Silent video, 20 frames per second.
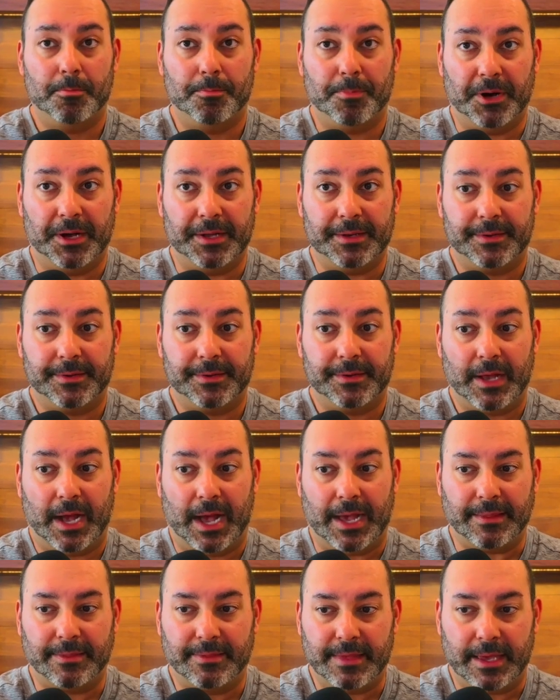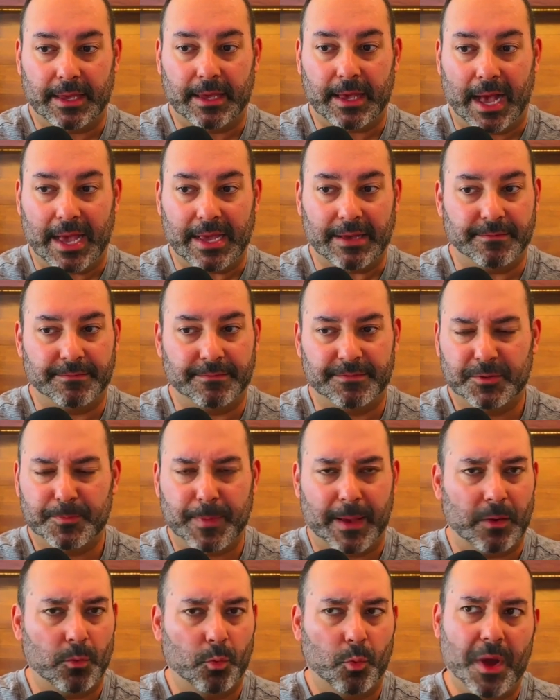but I think I have
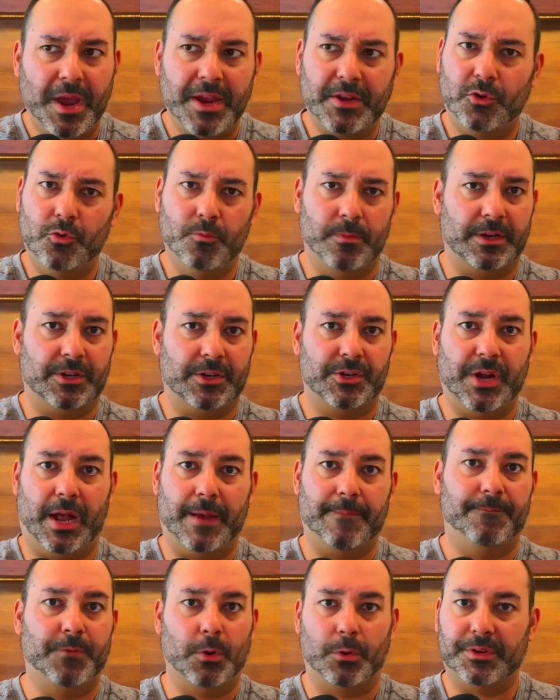spent way too much time